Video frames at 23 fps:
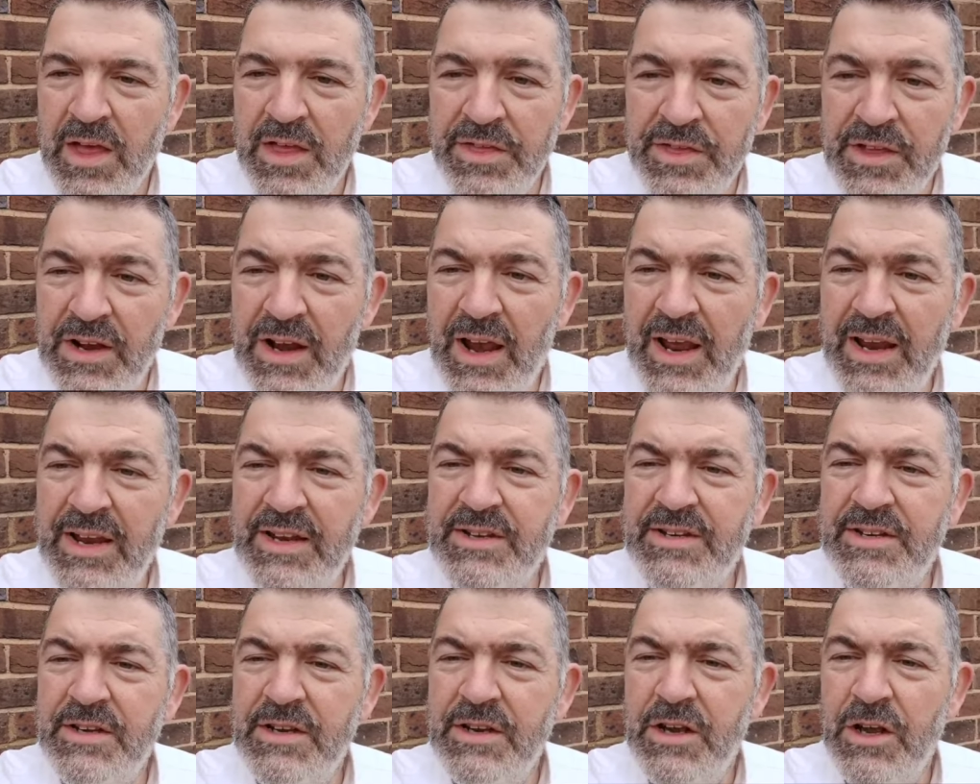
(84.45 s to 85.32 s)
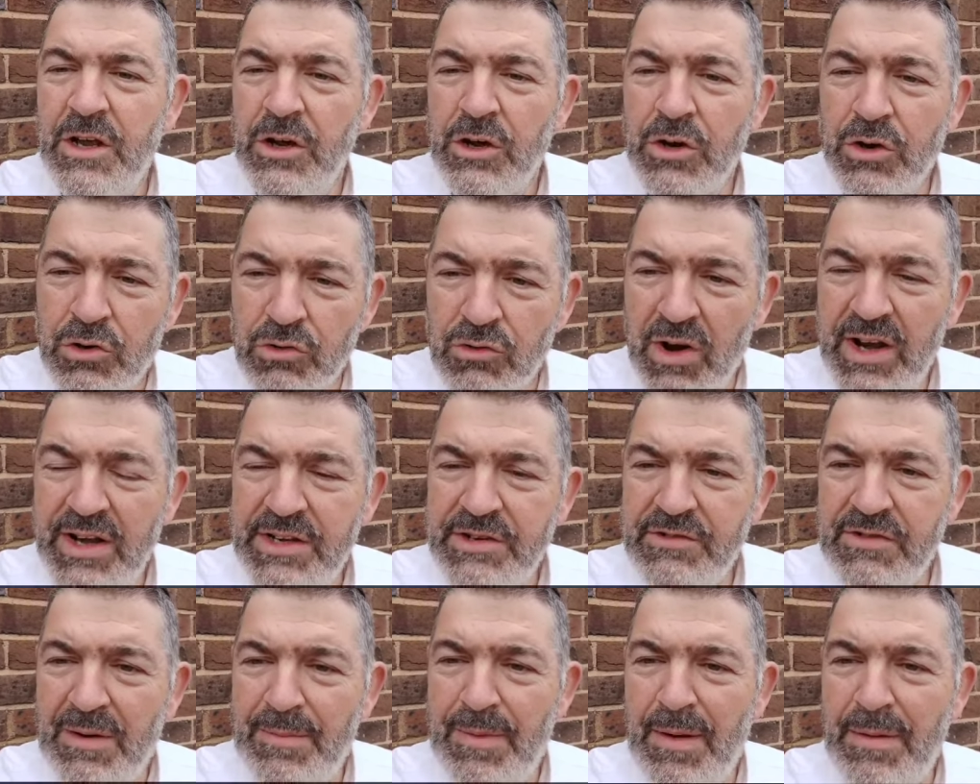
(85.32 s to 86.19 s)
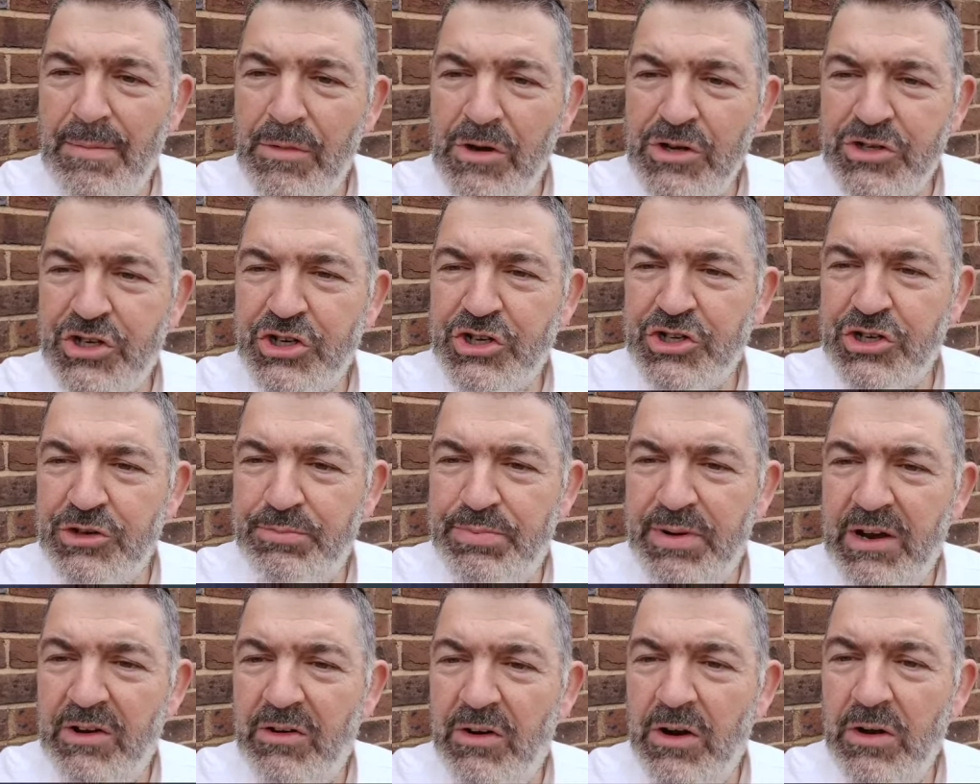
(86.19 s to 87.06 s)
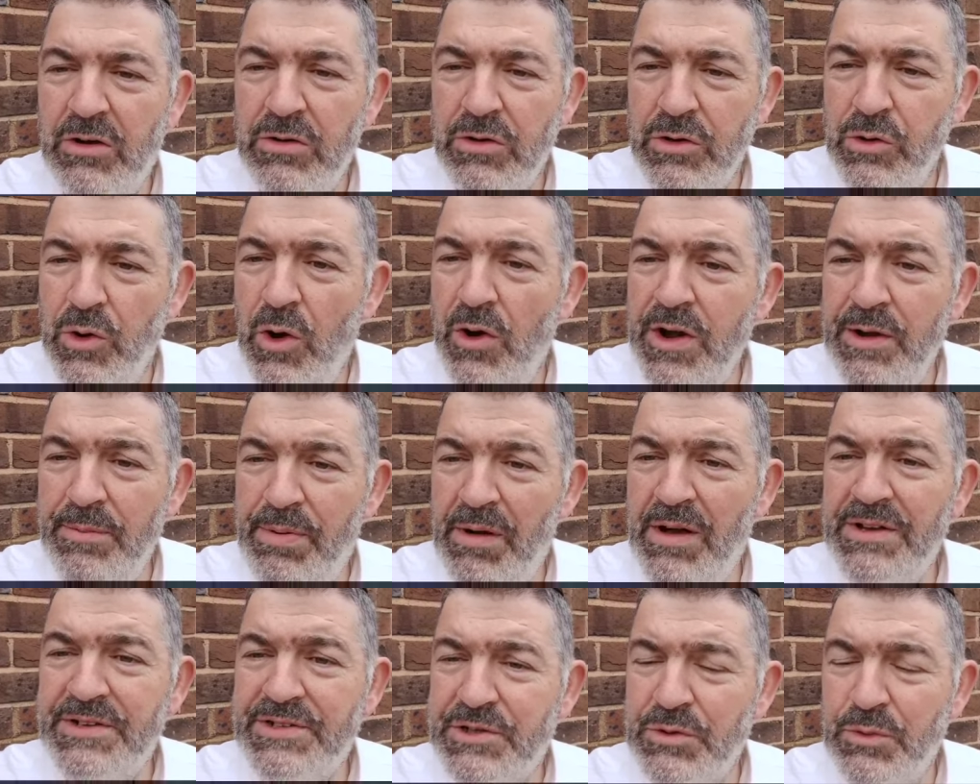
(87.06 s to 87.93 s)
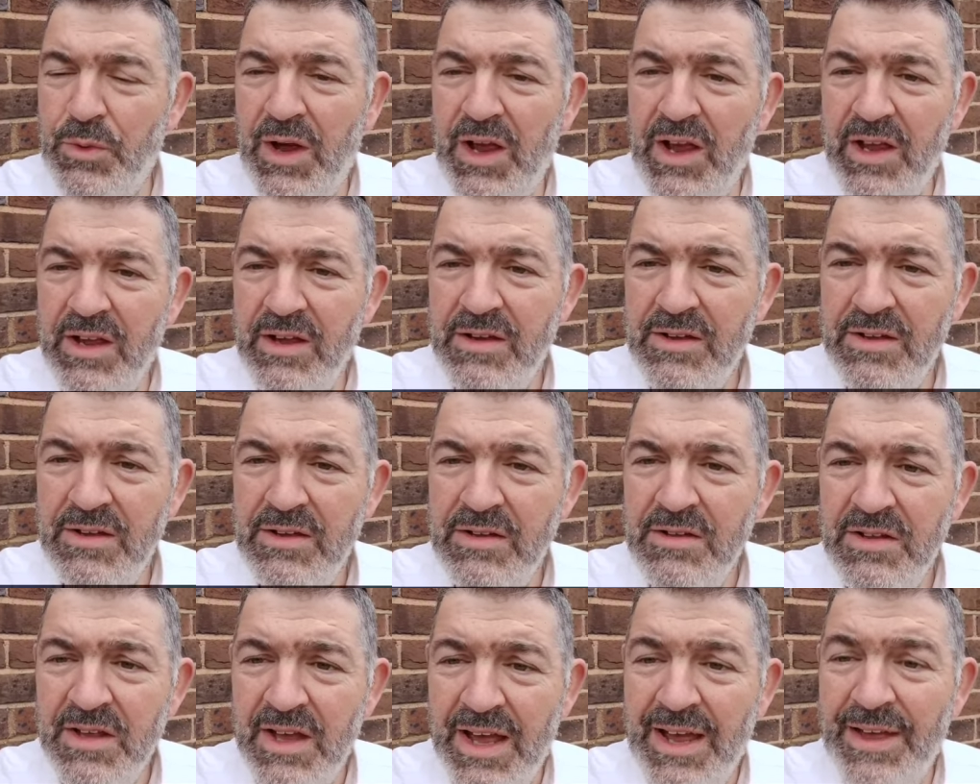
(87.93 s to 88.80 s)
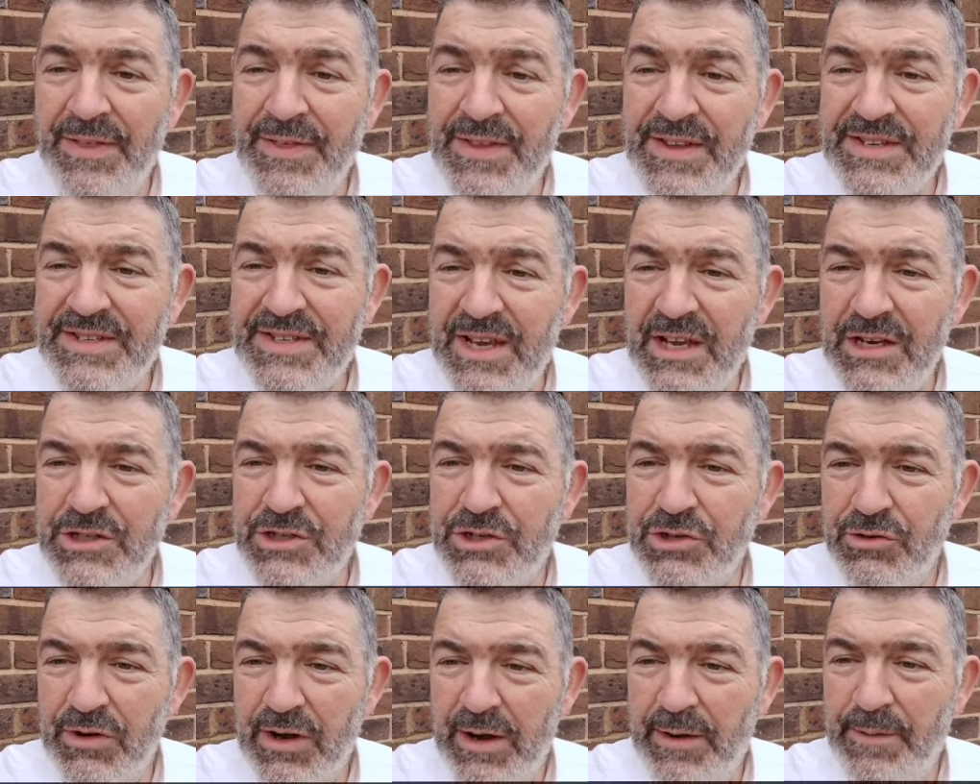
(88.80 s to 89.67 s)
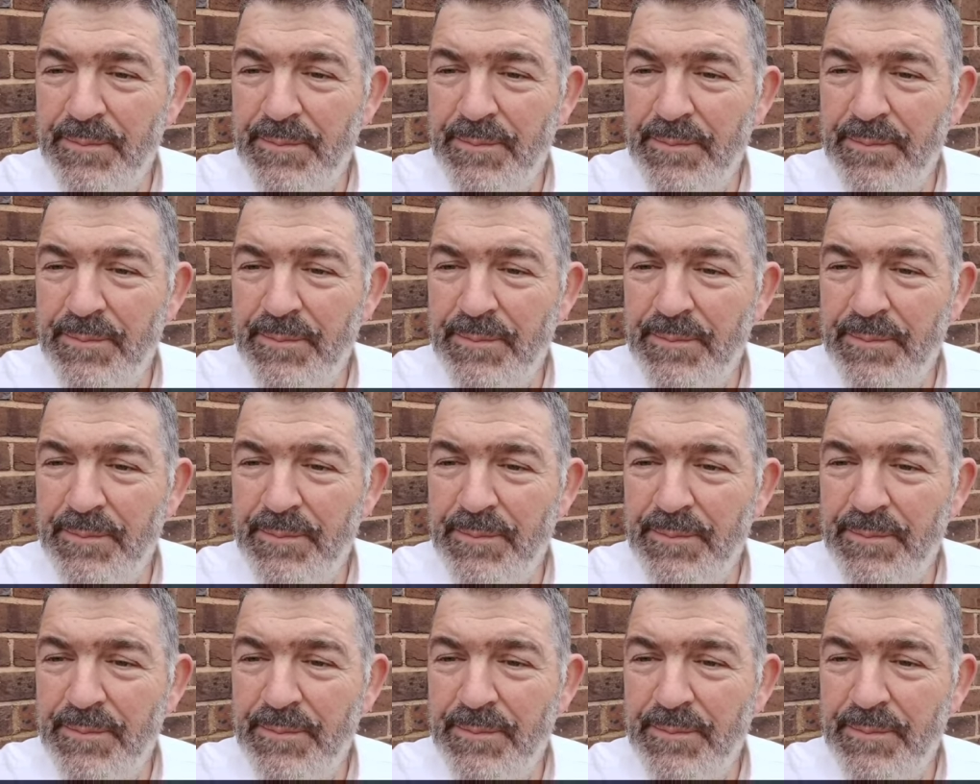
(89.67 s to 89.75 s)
The late great Rabbi Moshe Shapira, who only passed away in this century.